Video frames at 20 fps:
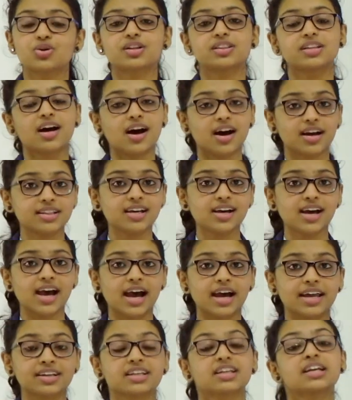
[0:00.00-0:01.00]
on the other
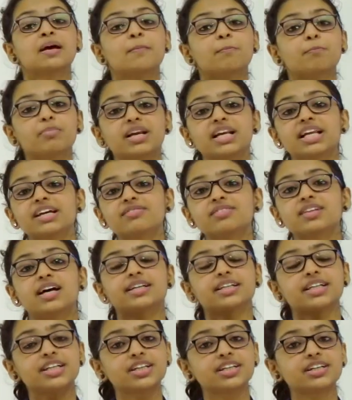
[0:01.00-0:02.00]
hand believed
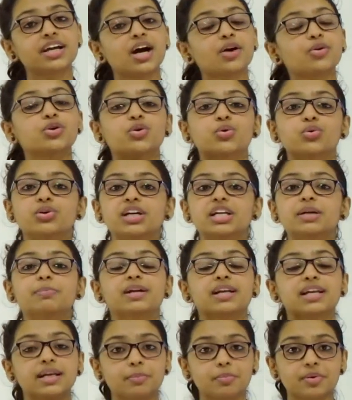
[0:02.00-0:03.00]
that India could only be
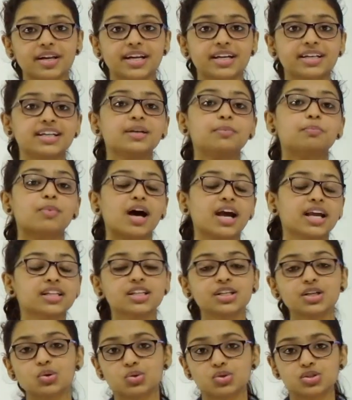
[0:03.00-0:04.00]
liberated by the
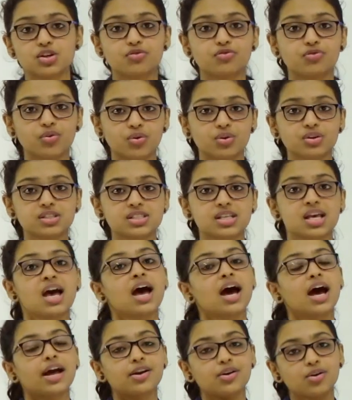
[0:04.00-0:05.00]
use of force
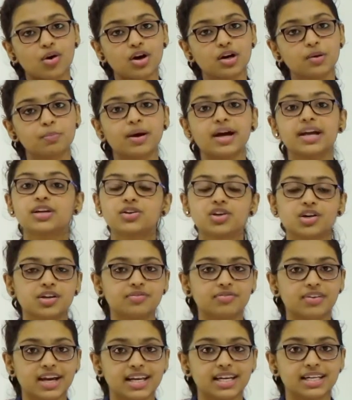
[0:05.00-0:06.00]
and not by
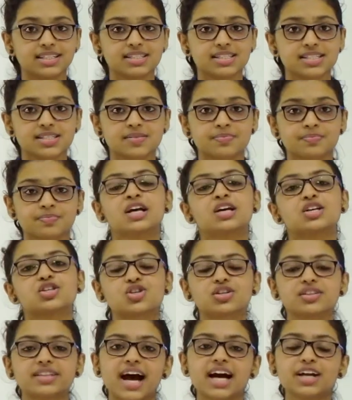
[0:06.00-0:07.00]
non-violence.
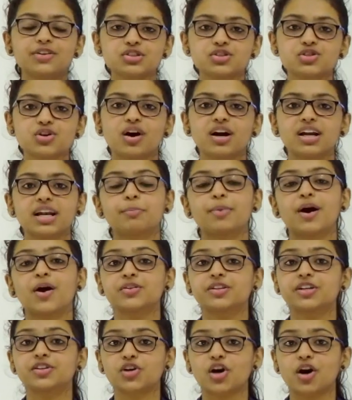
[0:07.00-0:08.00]
So that was all about
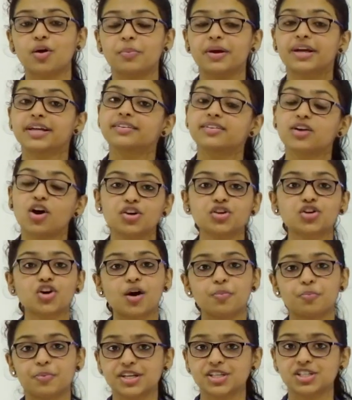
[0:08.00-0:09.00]
the topic
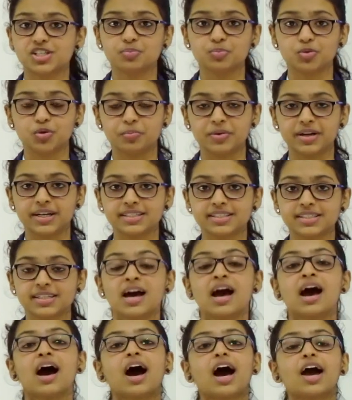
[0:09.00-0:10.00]
non-cooperation movement.
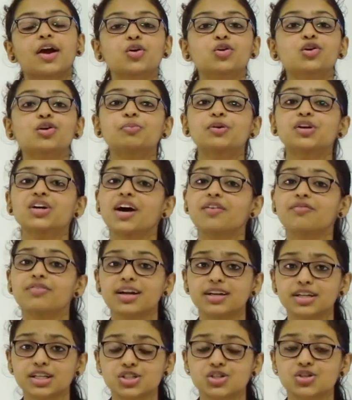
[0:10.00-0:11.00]
I hope you have
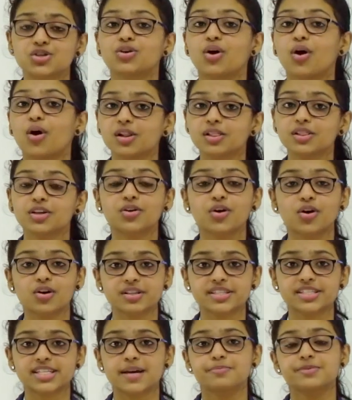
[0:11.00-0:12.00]
understood all the
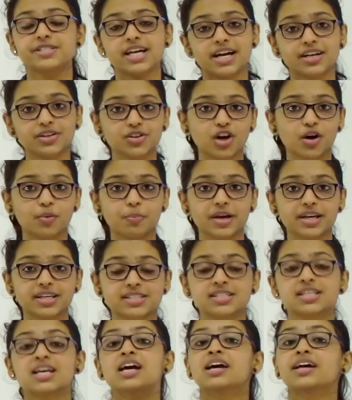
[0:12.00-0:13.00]
concepts and topics
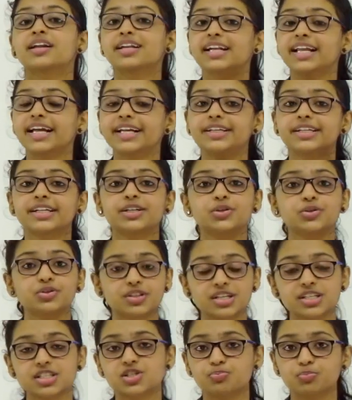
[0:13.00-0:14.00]
related to
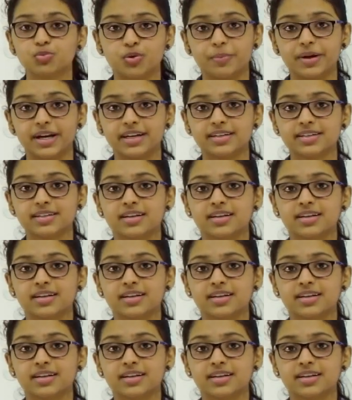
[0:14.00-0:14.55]
this movement.